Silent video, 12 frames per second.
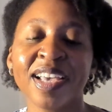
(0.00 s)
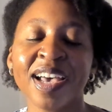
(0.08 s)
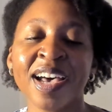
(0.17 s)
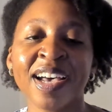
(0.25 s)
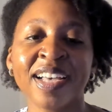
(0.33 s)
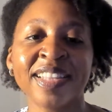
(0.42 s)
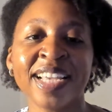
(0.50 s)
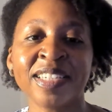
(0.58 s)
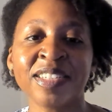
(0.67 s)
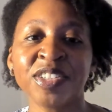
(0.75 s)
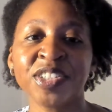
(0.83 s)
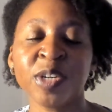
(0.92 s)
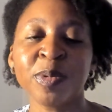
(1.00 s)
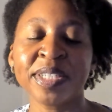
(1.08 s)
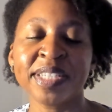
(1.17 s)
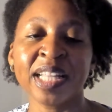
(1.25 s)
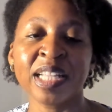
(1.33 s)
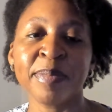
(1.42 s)
then she was
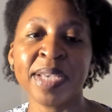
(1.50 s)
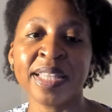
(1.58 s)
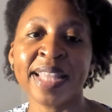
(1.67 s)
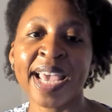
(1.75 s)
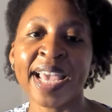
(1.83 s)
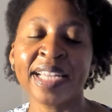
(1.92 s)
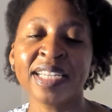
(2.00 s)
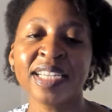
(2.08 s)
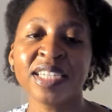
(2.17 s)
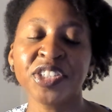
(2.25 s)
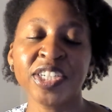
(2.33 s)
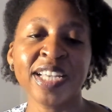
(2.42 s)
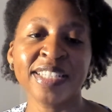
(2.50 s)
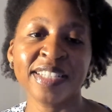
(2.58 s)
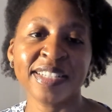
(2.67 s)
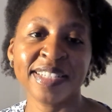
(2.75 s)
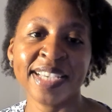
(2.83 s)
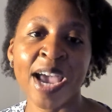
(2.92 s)
telling me that she
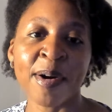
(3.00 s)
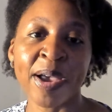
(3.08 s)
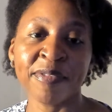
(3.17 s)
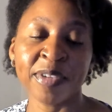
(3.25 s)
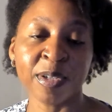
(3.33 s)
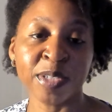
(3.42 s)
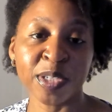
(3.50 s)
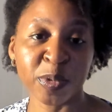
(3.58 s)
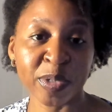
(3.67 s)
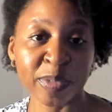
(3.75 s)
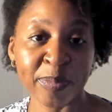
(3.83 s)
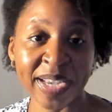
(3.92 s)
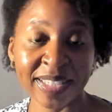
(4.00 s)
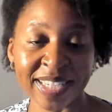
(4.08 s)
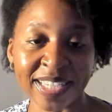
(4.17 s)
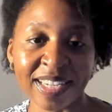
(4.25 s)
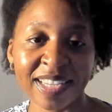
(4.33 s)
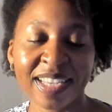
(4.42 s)
doesn't see how I feel
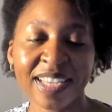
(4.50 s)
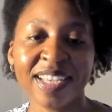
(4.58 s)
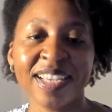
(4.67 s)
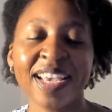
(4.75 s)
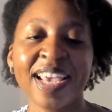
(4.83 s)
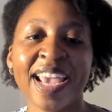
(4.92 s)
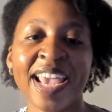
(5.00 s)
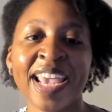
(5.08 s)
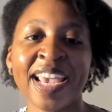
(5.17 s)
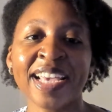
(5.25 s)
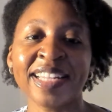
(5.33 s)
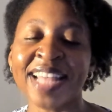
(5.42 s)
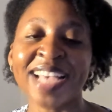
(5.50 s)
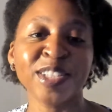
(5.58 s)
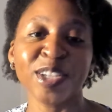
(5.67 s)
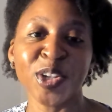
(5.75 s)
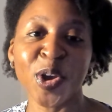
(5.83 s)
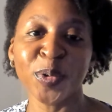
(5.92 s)
disrespected. And that's
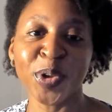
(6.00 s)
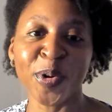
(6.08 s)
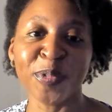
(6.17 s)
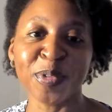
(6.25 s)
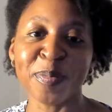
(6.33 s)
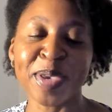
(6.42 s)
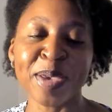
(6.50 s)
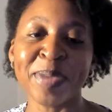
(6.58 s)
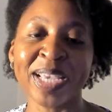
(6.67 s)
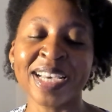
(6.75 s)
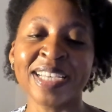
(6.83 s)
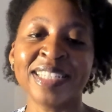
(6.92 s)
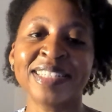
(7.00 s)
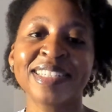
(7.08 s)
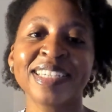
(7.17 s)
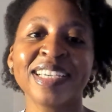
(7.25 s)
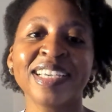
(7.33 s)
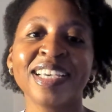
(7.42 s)
a no-no for me because
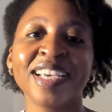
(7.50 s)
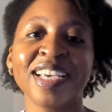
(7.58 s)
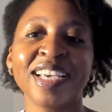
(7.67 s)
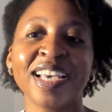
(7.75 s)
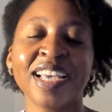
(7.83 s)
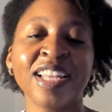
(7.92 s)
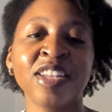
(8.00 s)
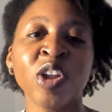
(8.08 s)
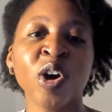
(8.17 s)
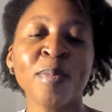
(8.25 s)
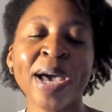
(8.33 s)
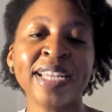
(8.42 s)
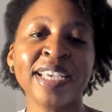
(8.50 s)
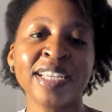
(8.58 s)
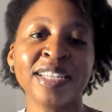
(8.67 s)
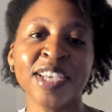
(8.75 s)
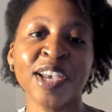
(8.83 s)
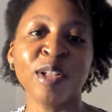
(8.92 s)
nobody
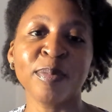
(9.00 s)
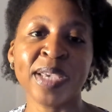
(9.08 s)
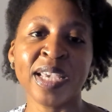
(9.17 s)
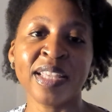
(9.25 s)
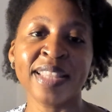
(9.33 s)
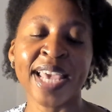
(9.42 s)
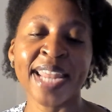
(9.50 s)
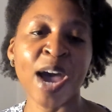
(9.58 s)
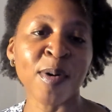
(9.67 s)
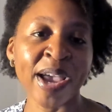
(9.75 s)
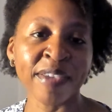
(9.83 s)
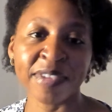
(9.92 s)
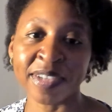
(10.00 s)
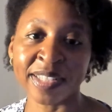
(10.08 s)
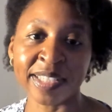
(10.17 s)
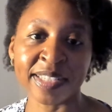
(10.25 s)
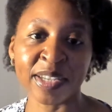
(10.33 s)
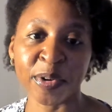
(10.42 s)
can tell me that how I feel
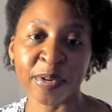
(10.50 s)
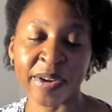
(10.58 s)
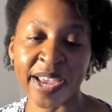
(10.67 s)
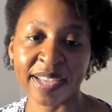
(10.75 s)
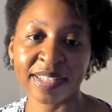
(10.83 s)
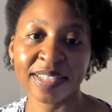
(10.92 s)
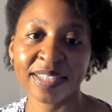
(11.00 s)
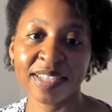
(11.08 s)
is incorrect,